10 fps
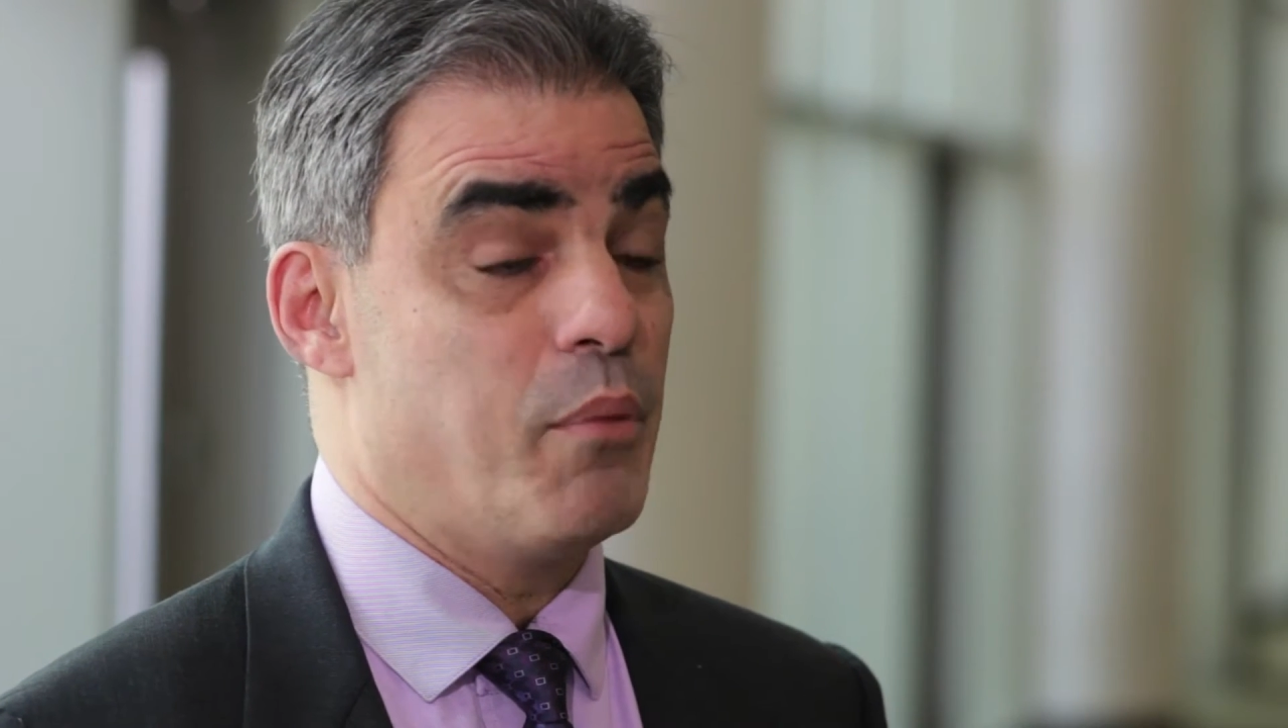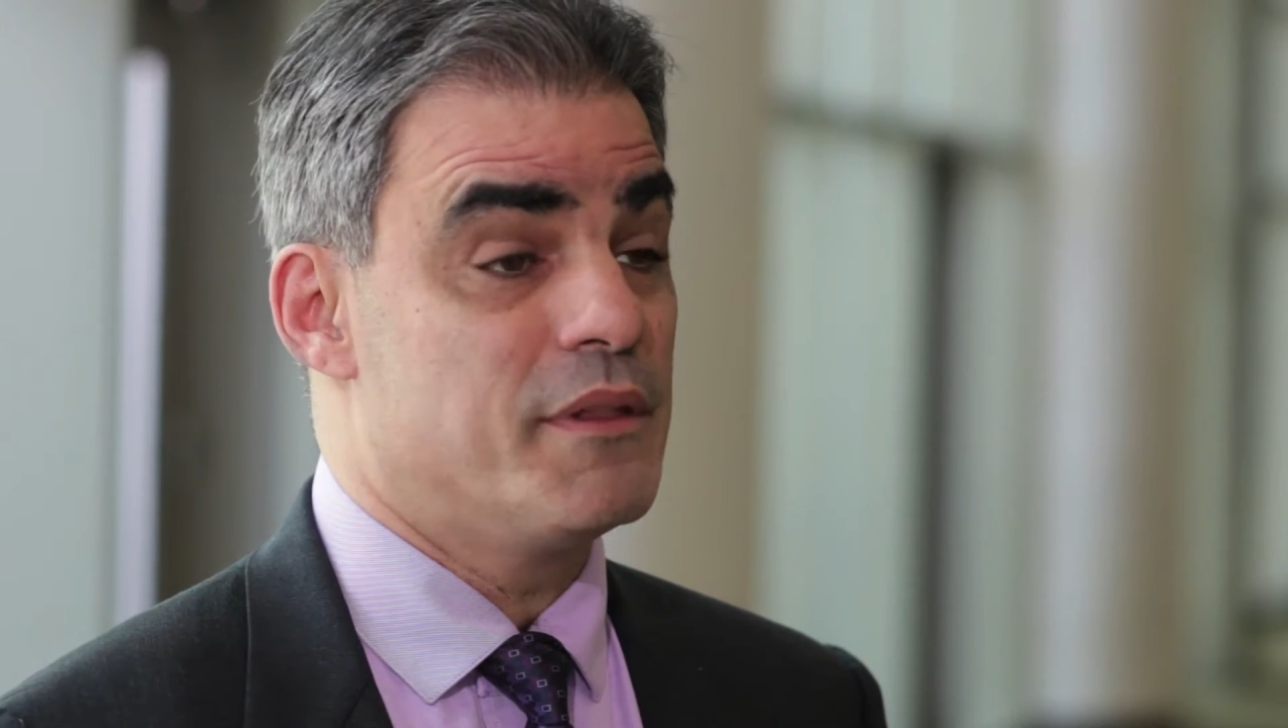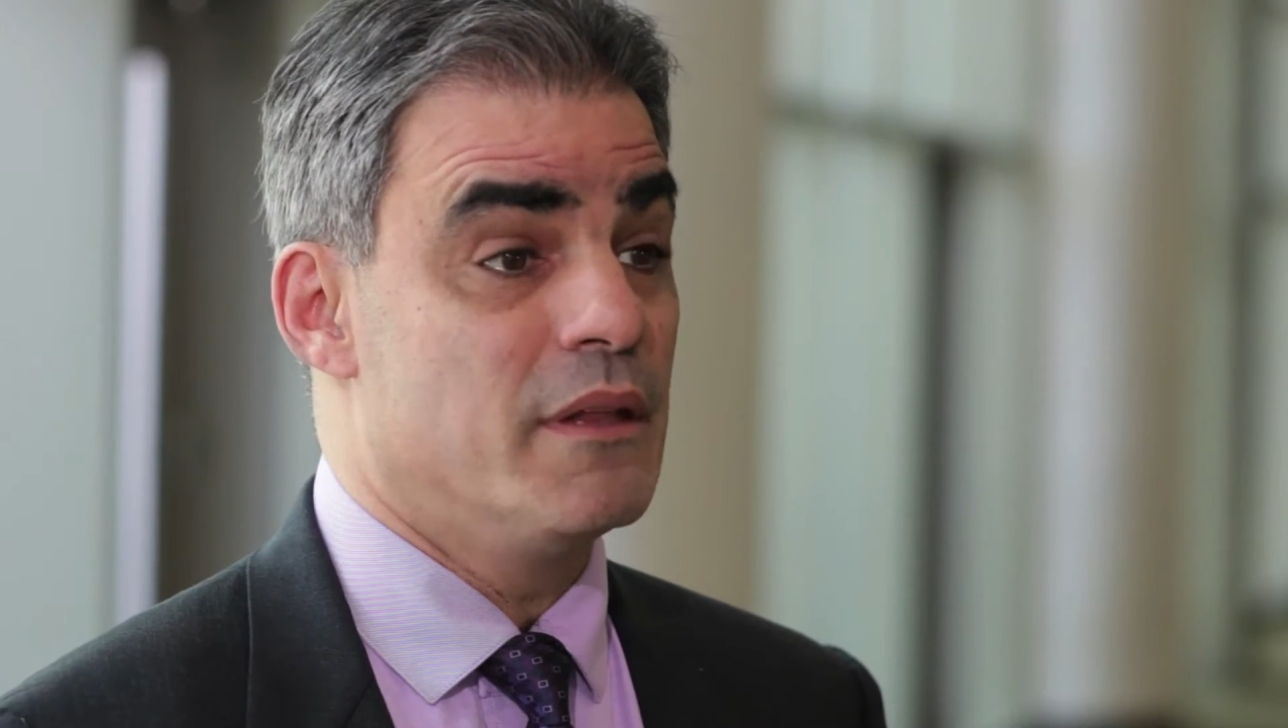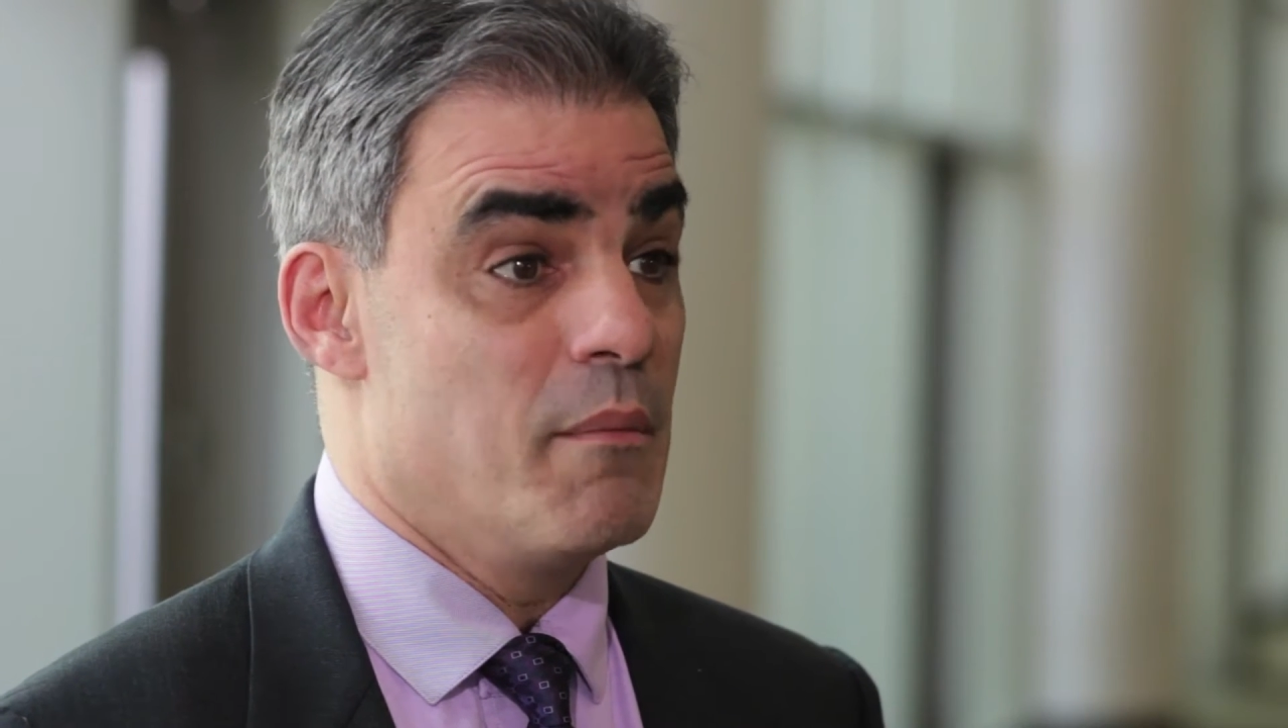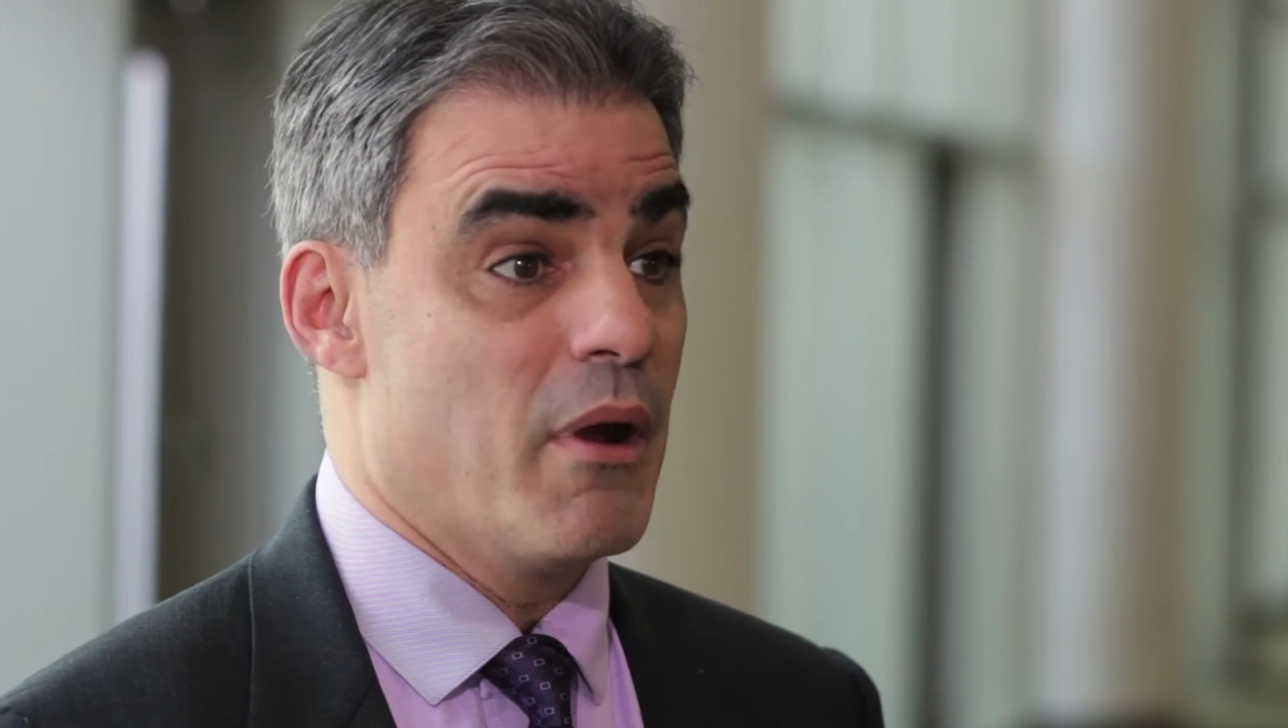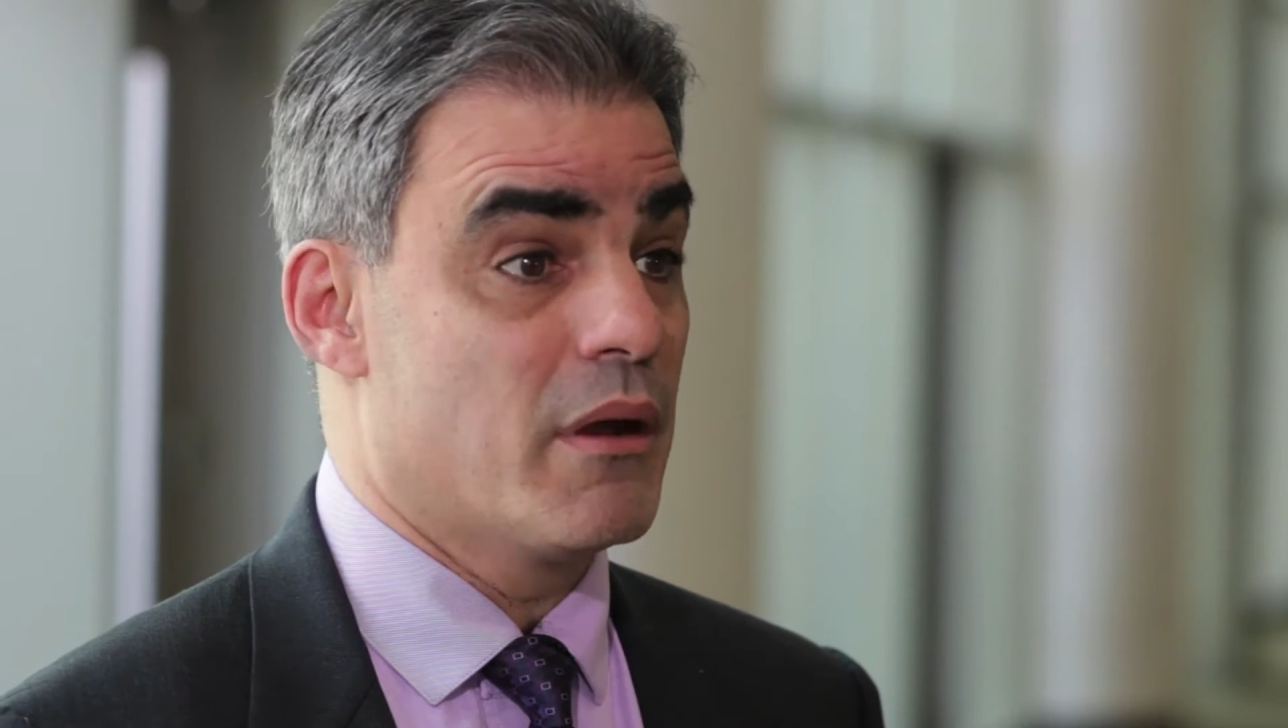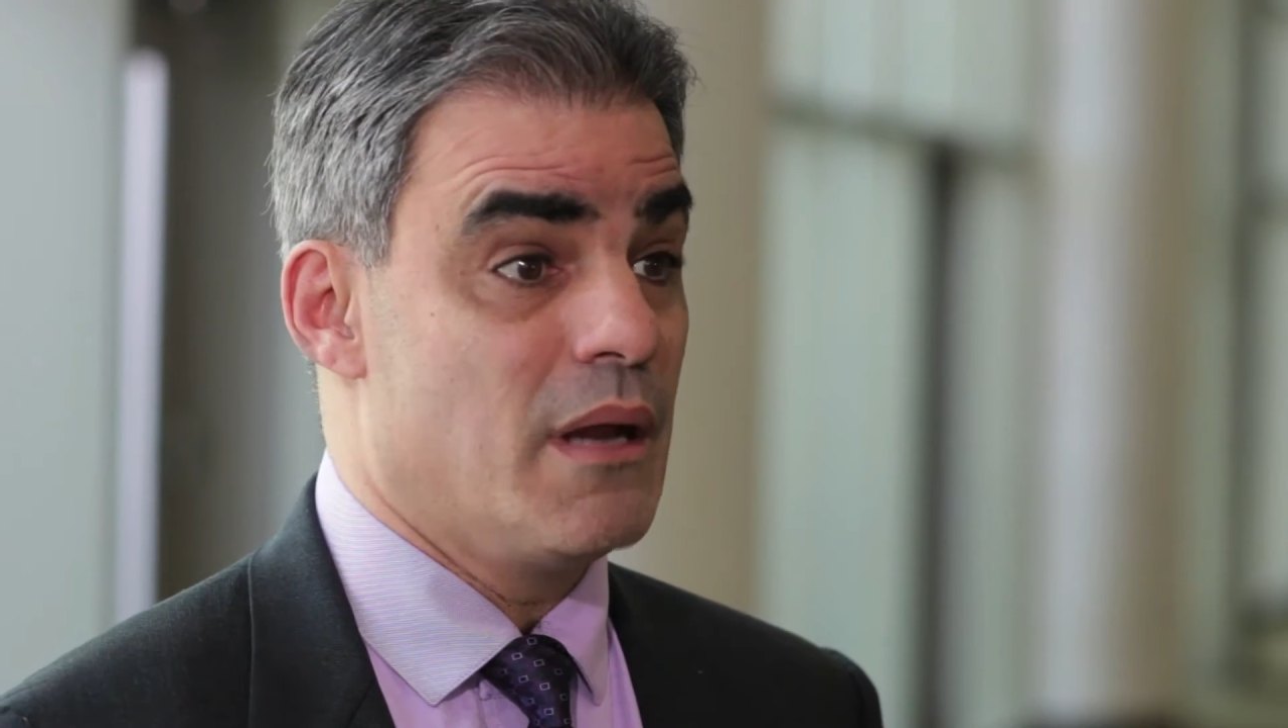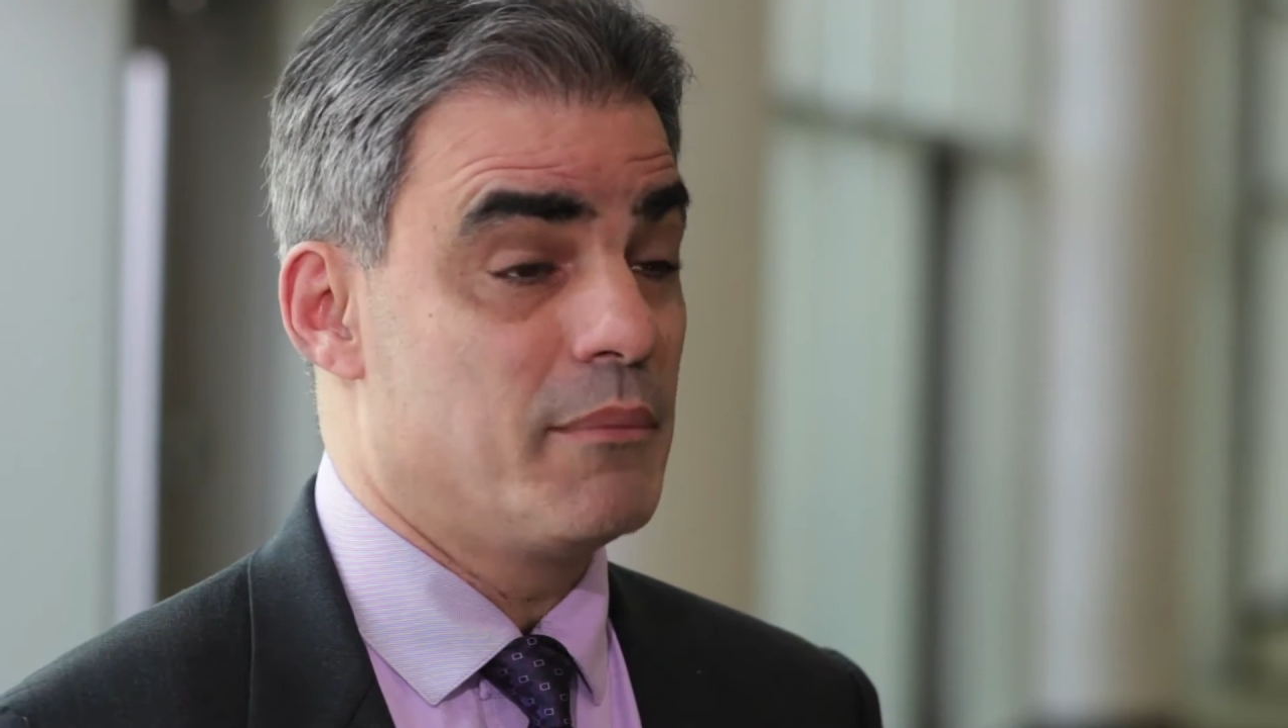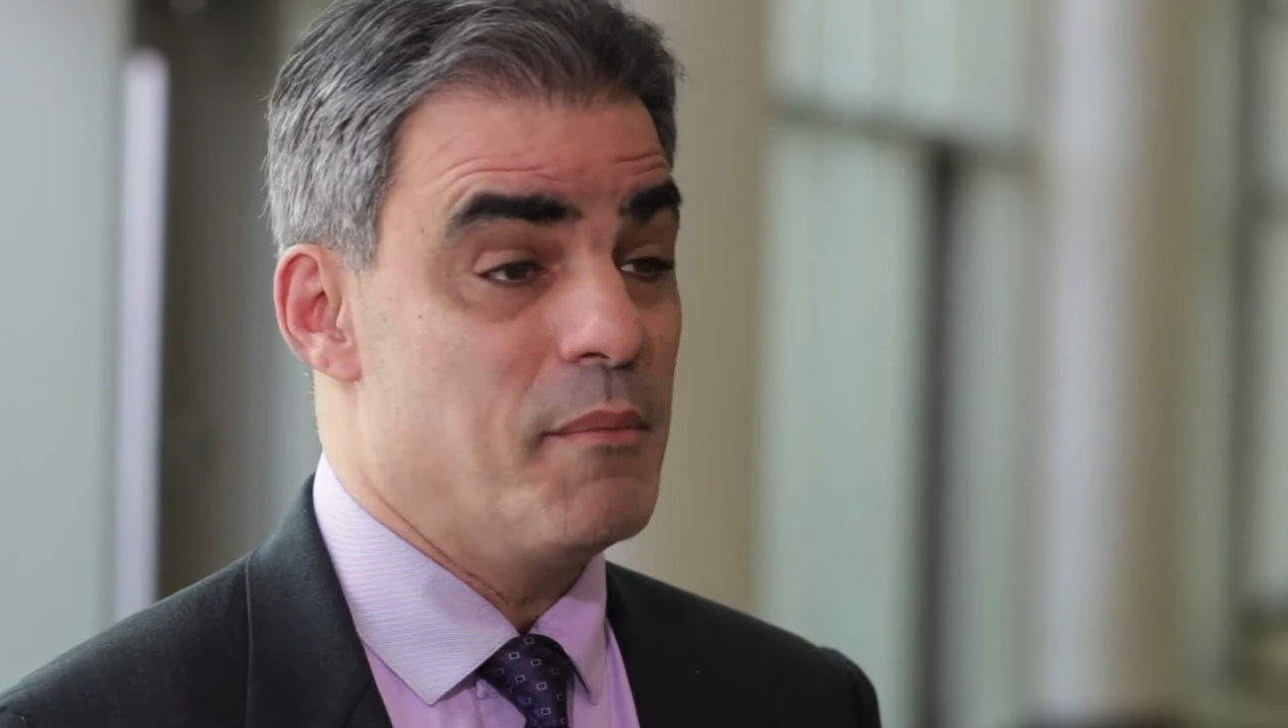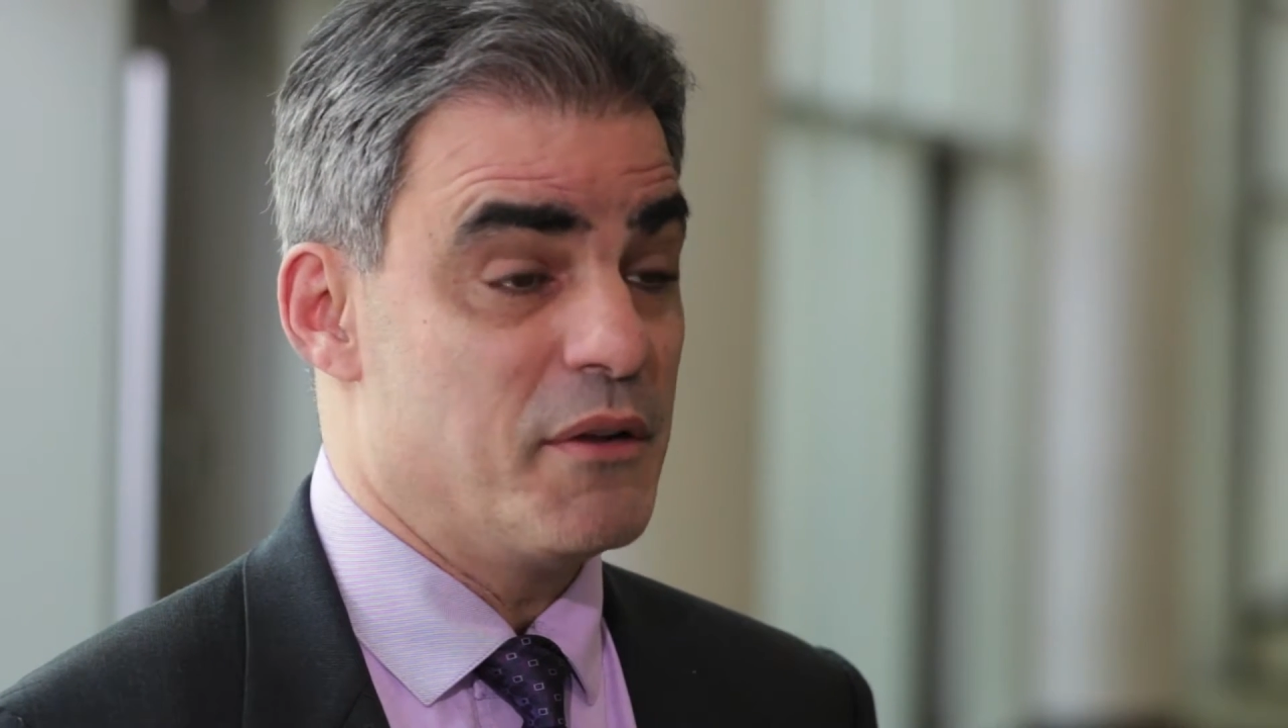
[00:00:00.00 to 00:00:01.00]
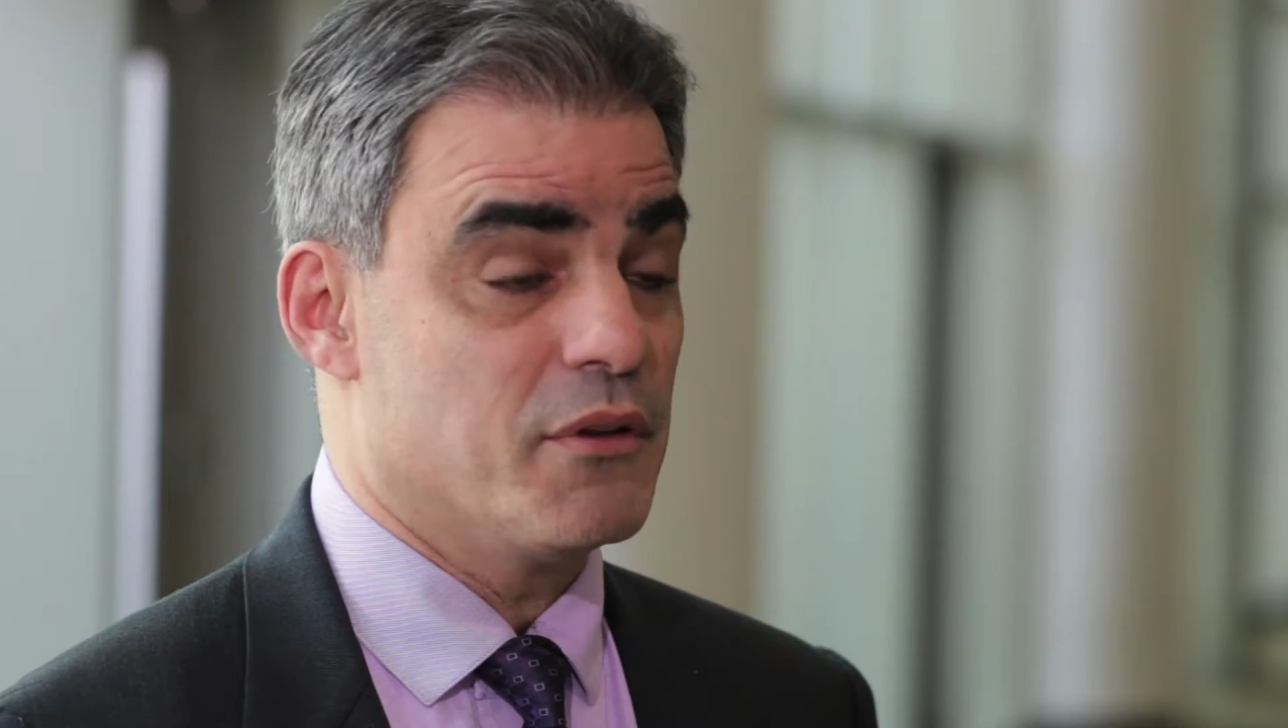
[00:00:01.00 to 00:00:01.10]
within the American Optometric